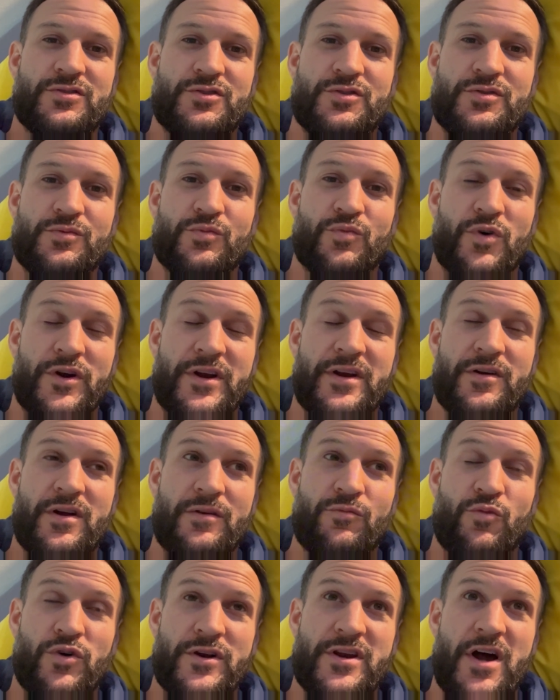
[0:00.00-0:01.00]

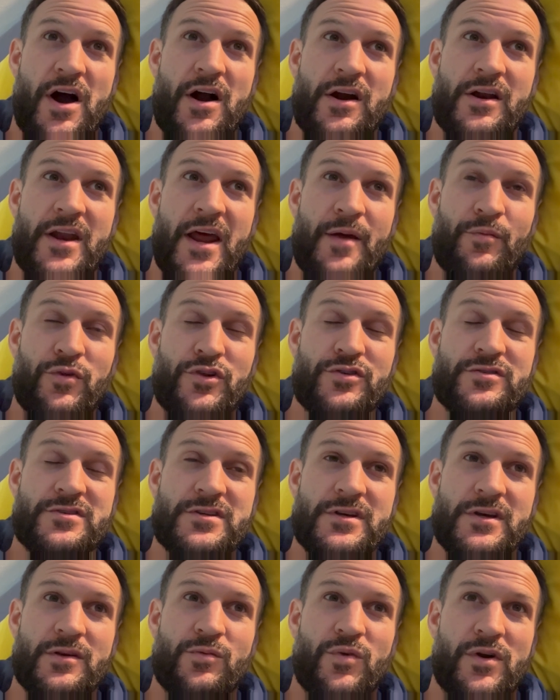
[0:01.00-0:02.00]
One dog named
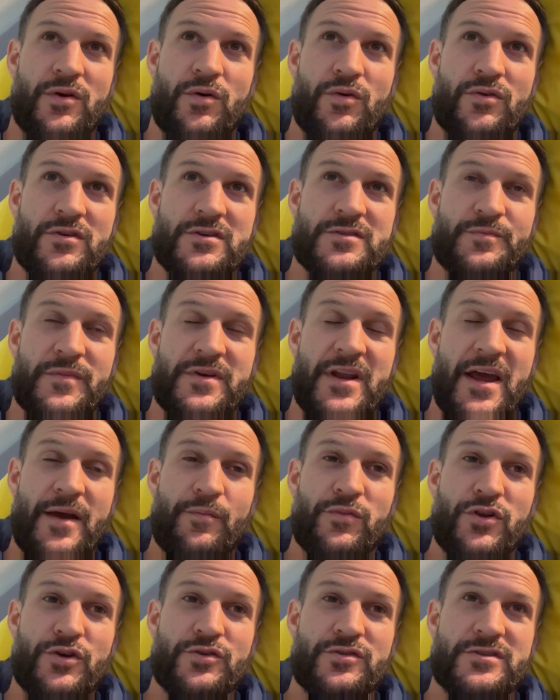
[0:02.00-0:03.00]
Lucy and 1 horse named
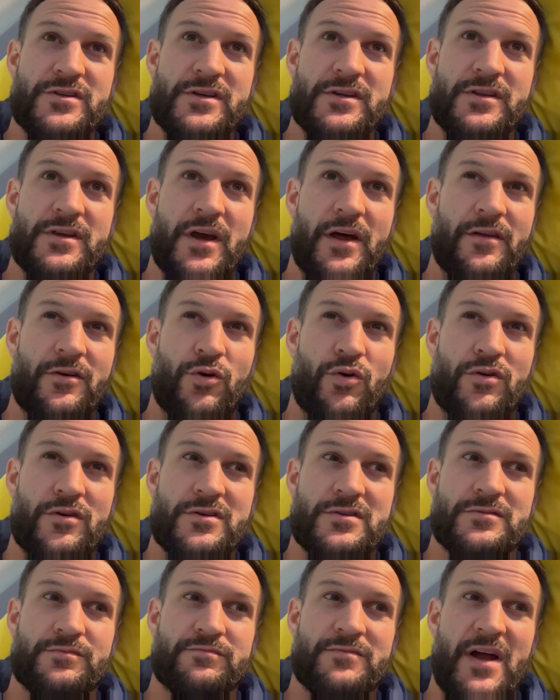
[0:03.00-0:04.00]
Lucy. The other
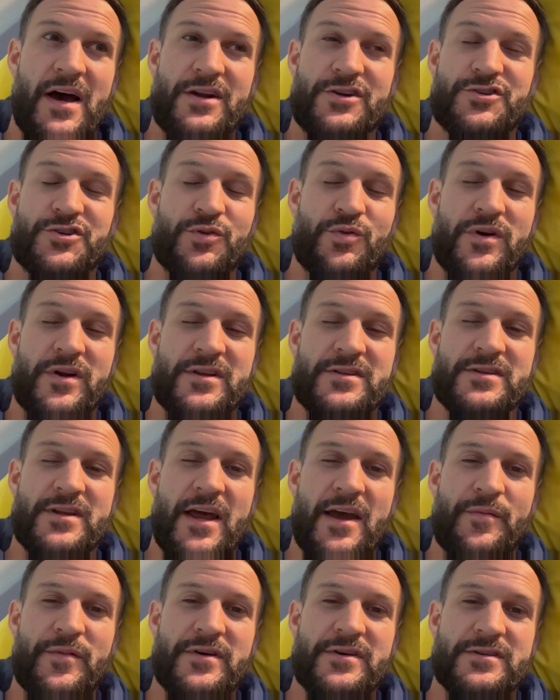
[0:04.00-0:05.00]
horse, not sure what its
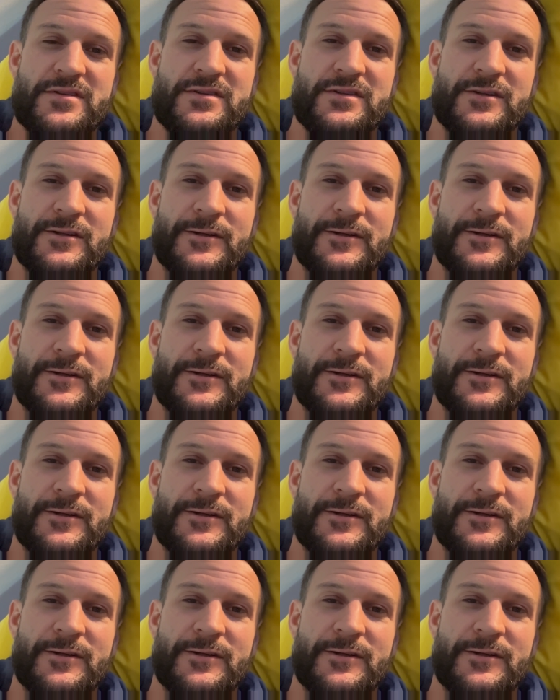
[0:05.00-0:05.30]
name is.